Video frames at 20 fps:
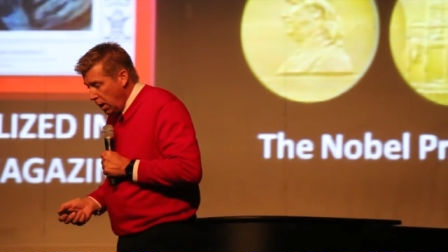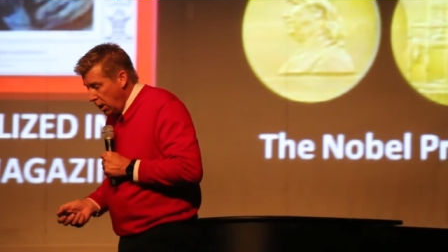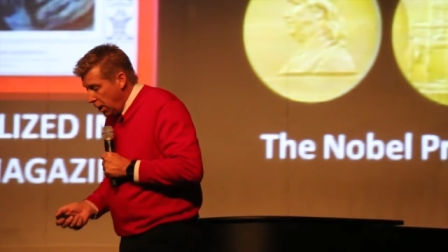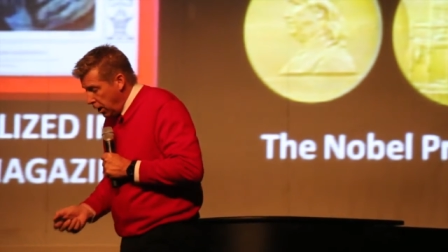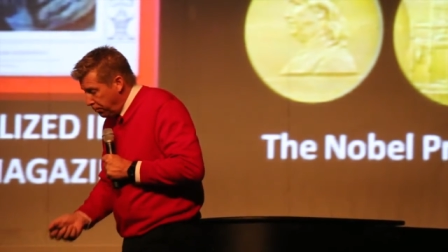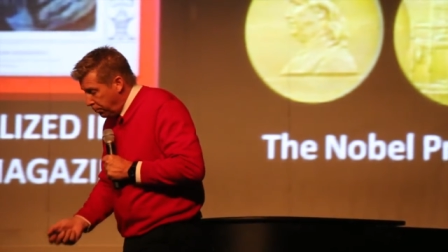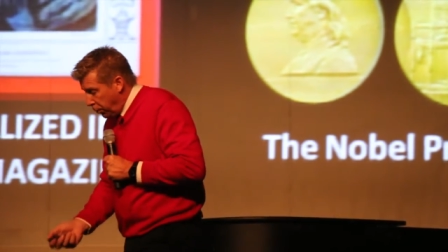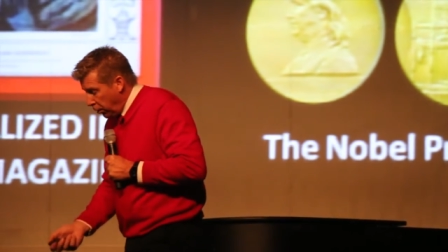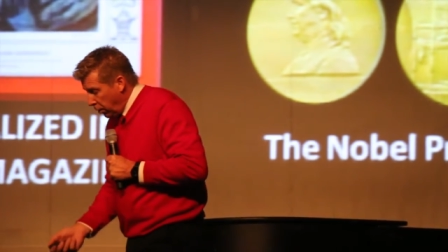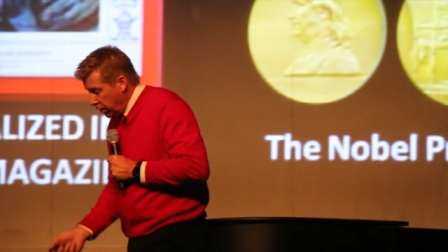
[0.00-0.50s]

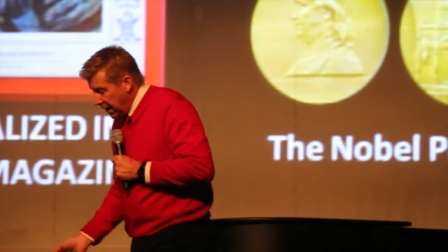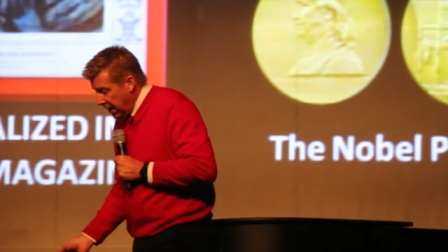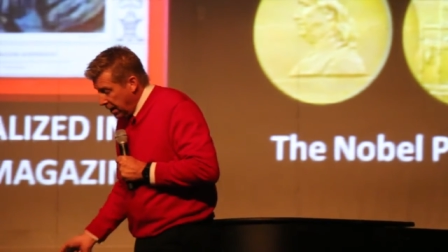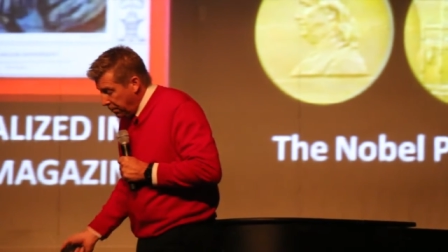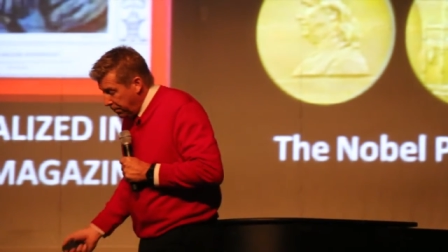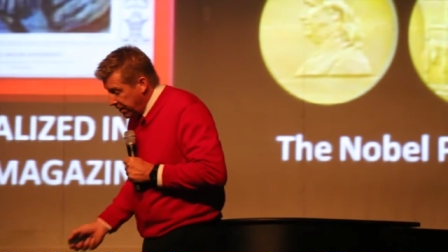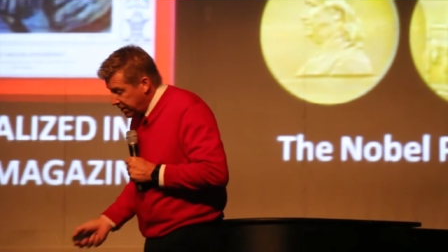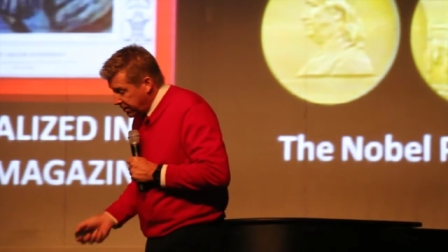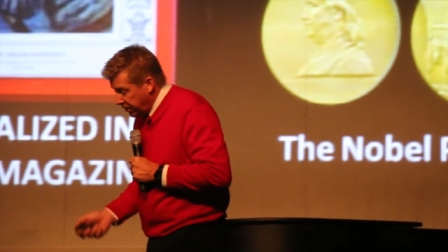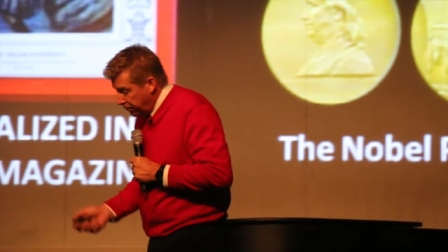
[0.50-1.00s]
He pulled out
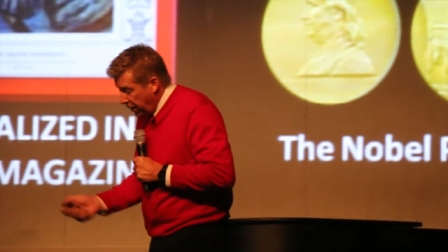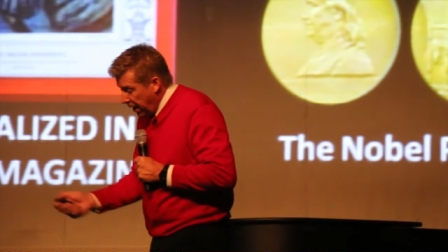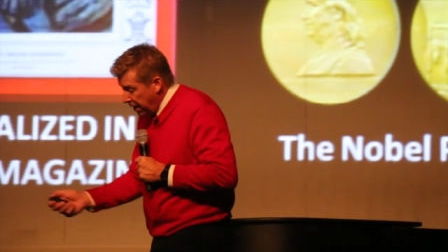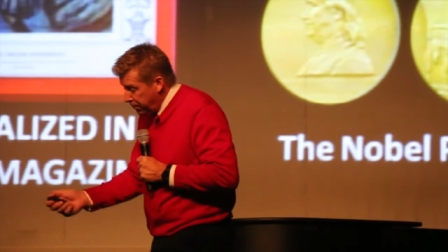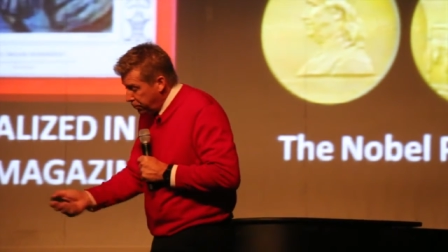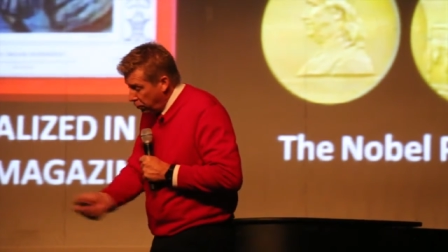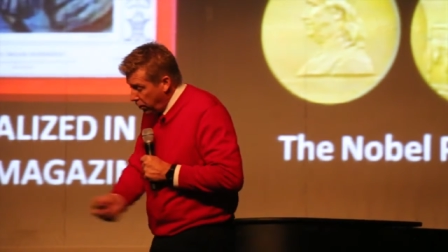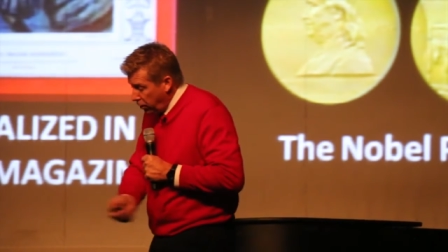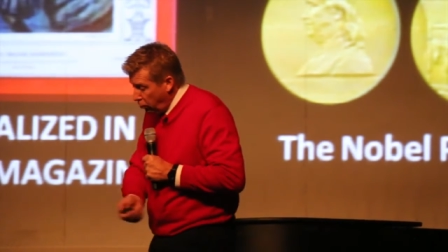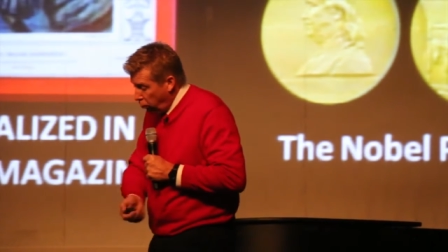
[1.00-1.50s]
a piece of
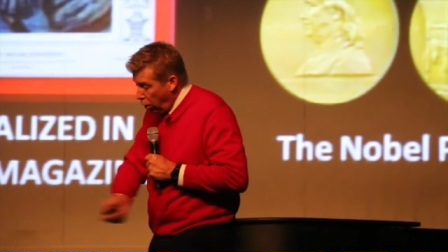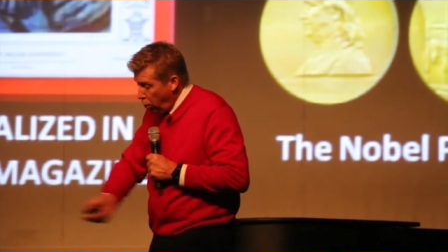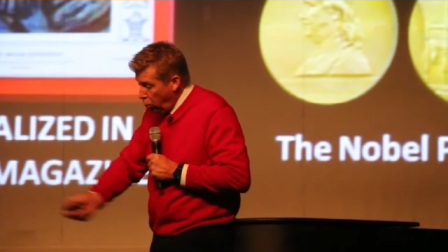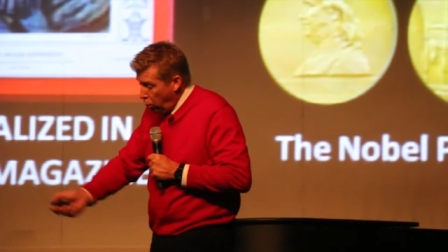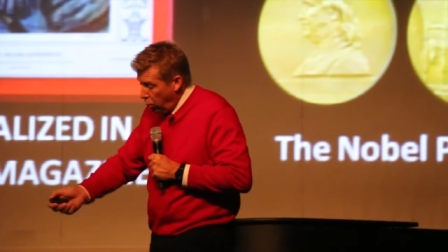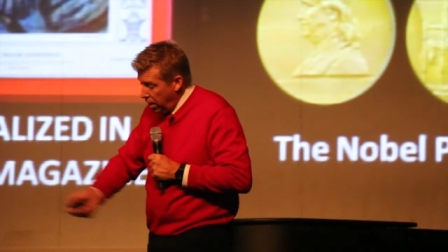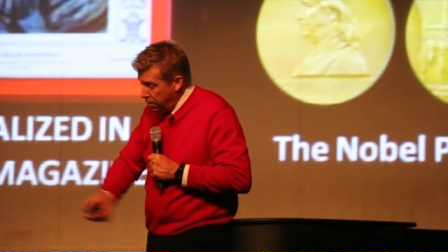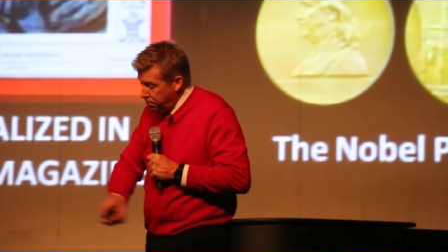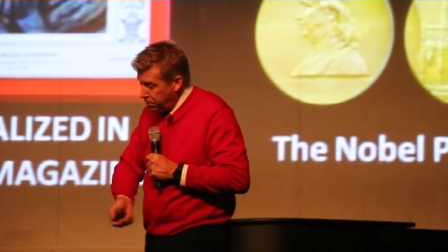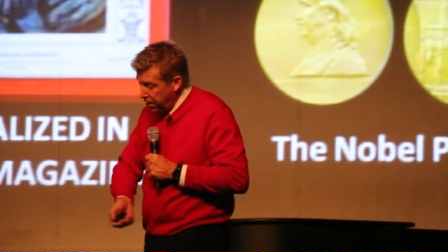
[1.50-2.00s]
paper and he
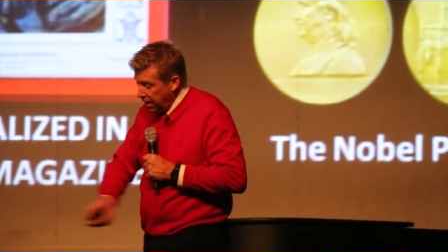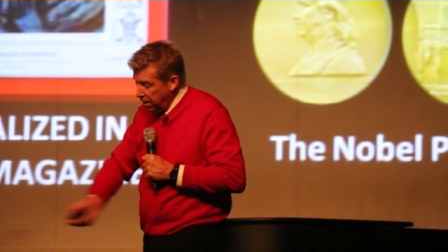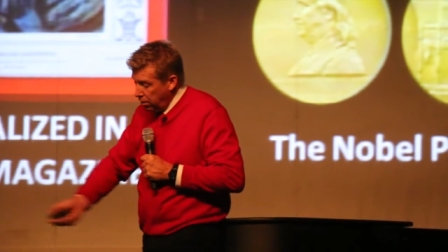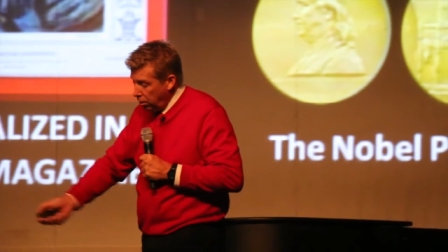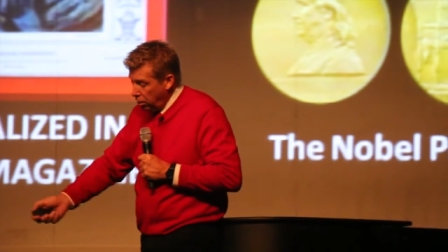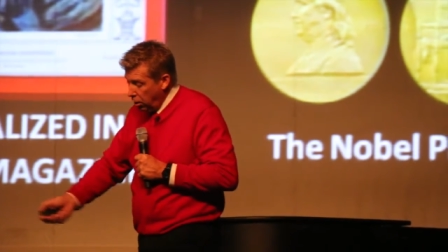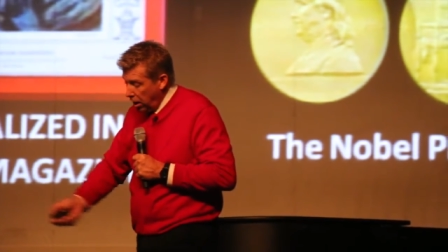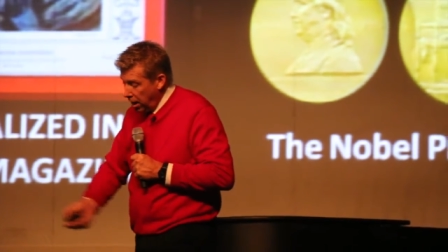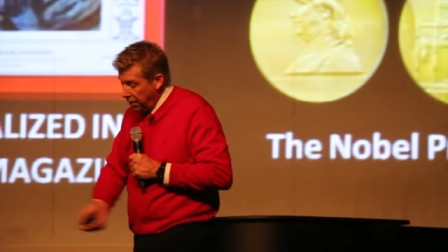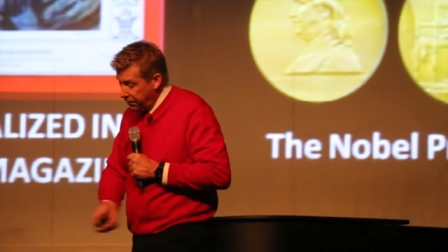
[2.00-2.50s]
wrote one
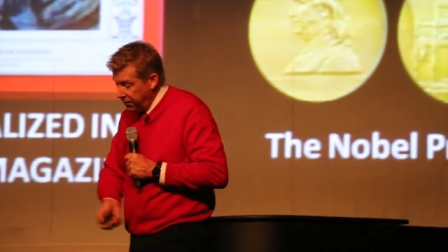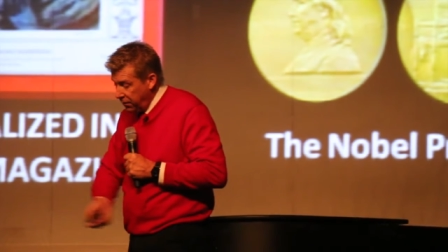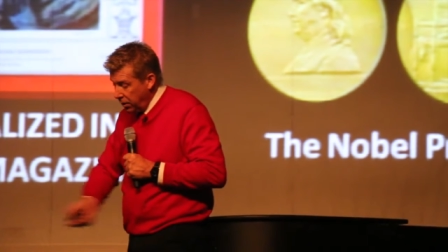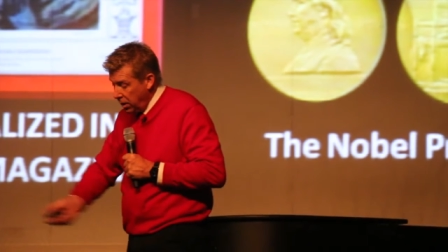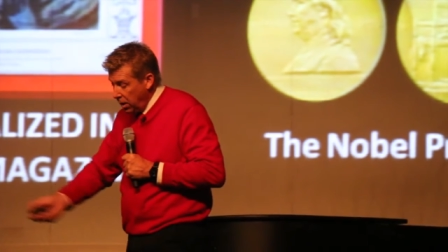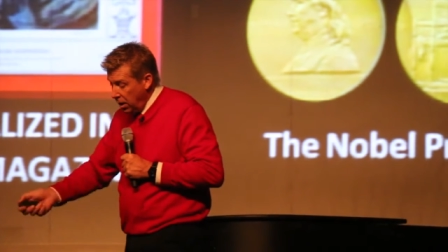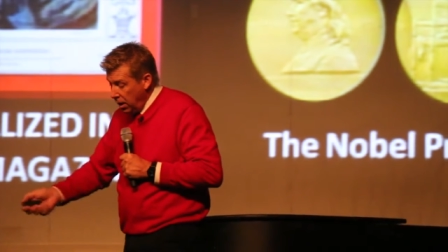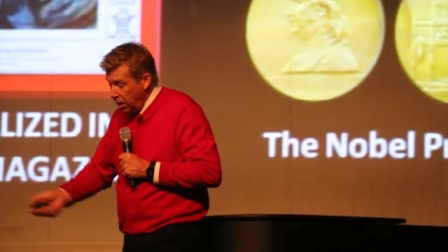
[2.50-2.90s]
paragraph.